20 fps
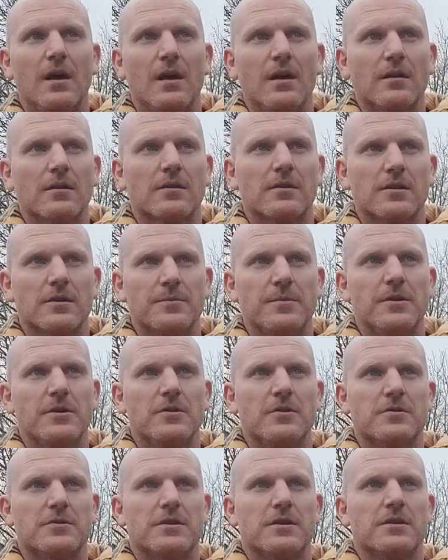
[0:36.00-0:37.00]
I'm going to be
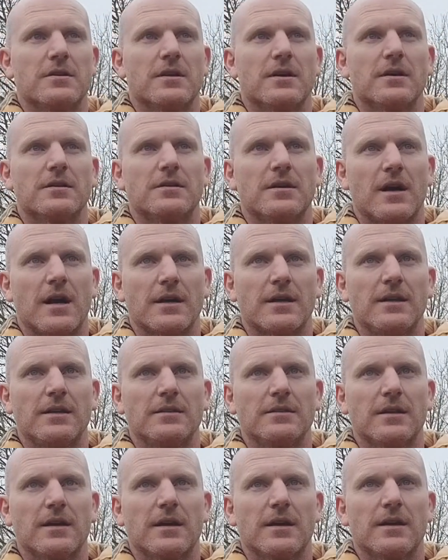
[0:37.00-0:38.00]
using the docking
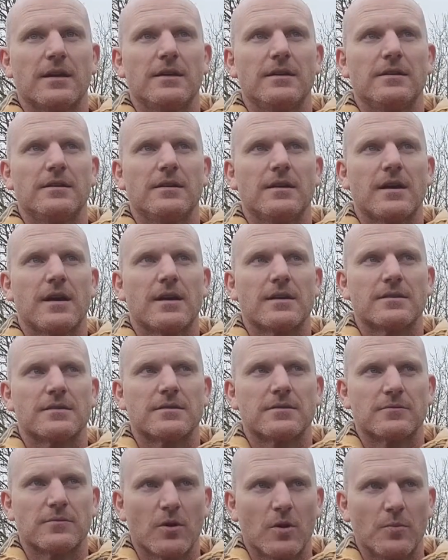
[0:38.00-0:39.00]
line as
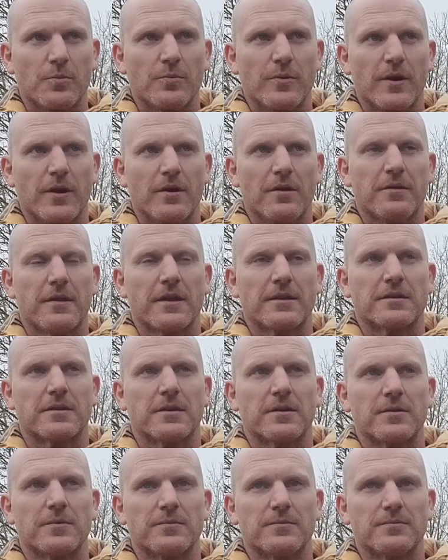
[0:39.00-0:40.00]
the rope rail that
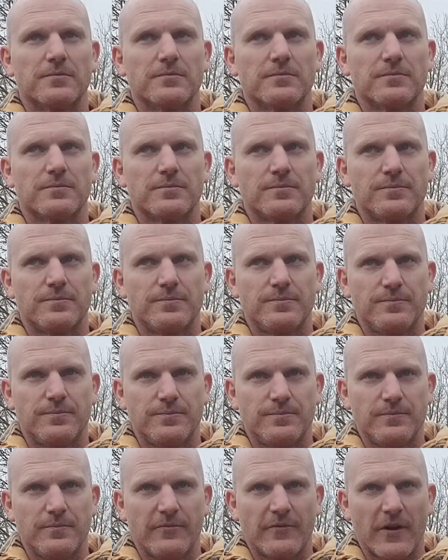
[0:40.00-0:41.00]
the
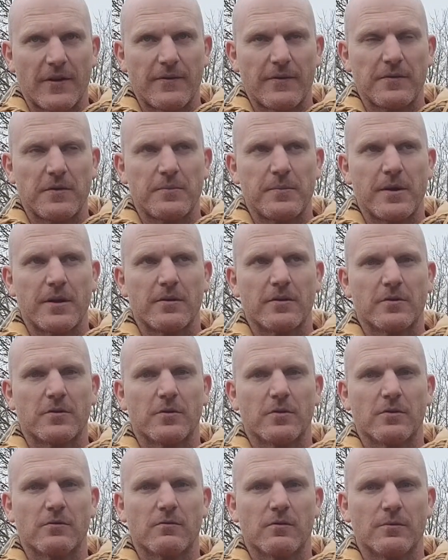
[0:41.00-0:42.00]
550
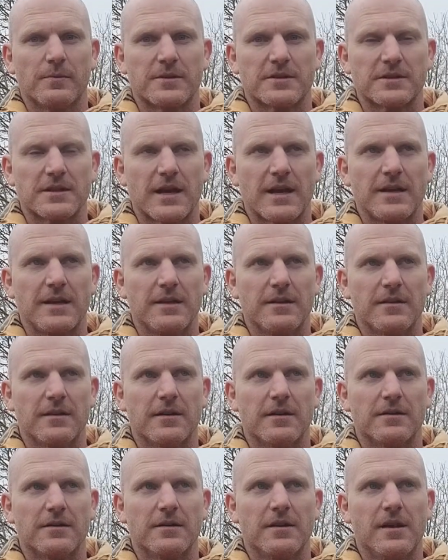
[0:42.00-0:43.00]
paracord will be sliding
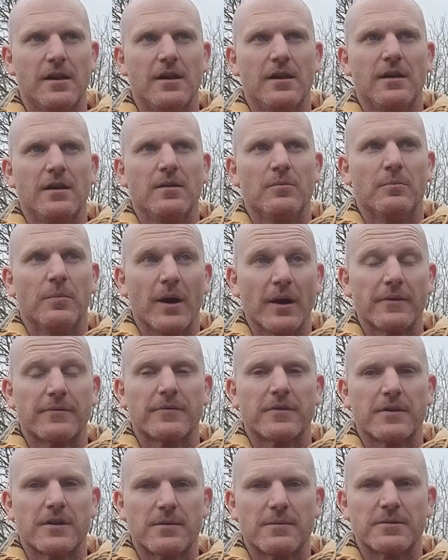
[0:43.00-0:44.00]
on. But for
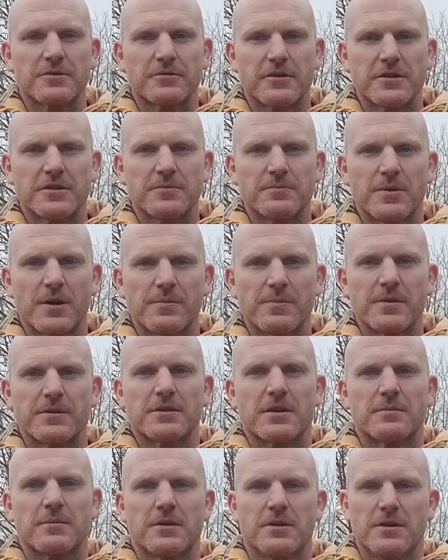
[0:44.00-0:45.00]
the demonstration purpose,
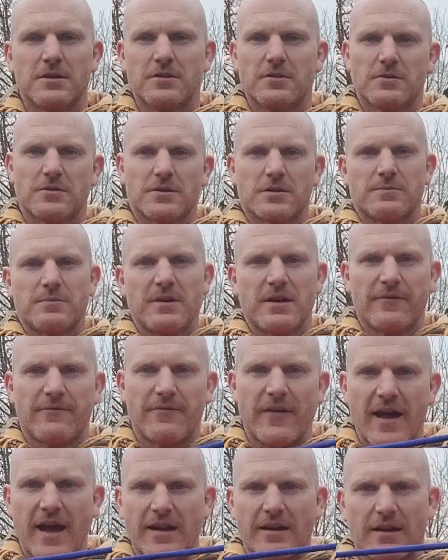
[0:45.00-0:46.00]
I'm going to use this big
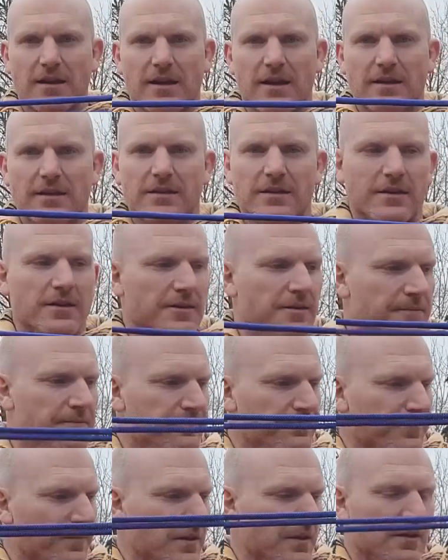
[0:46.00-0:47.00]
fat line here,
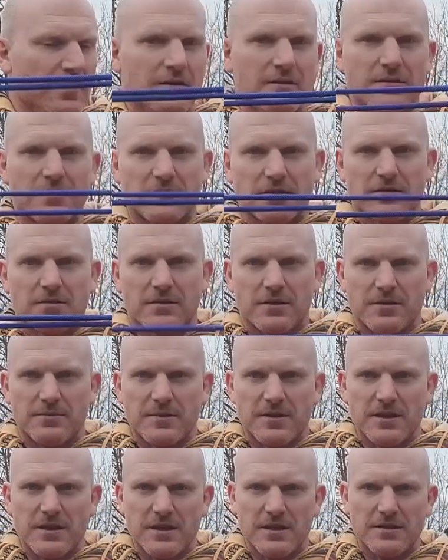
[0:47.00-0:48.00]
so it can
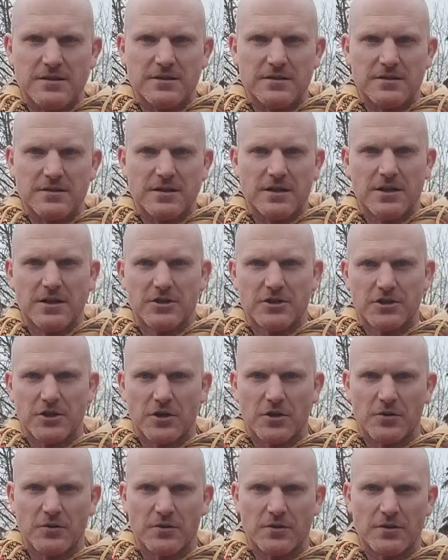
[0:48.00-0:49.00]
be easier
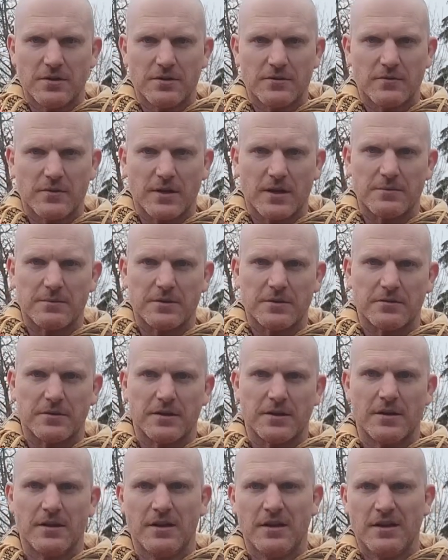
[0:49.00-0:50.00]
shown what I'm doing.
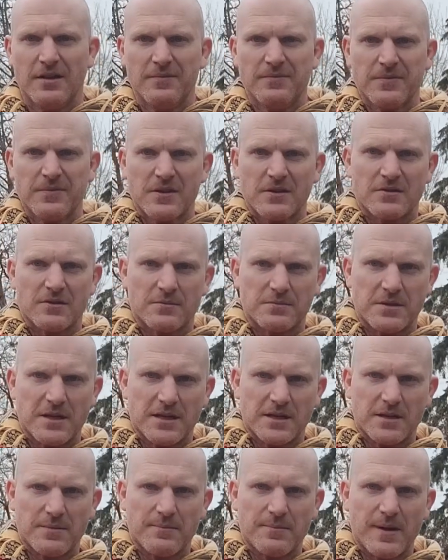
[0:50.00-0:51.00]
So I'm
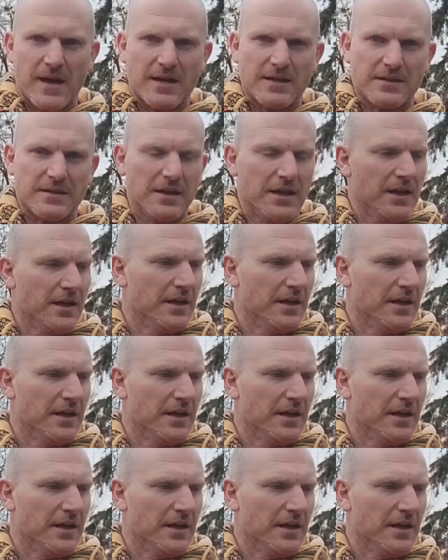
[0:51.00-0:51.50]
taking a bend.